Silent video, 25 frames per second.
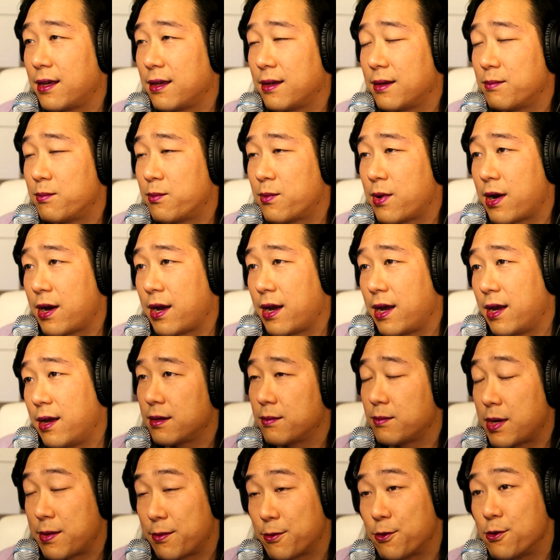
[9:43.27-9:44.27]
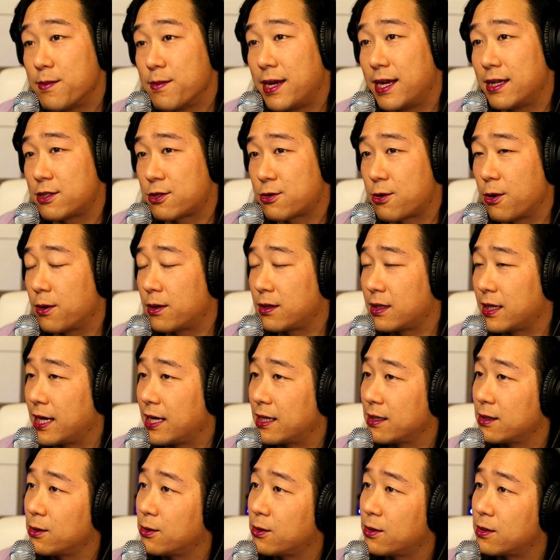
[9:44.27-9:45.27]
my roommate, stroke
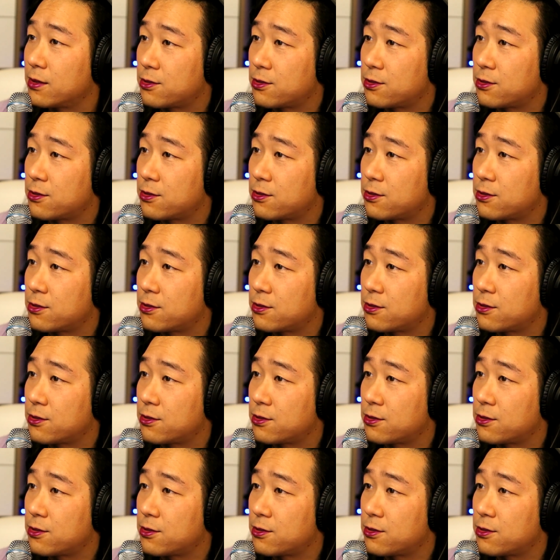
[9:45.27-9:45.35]
landlord,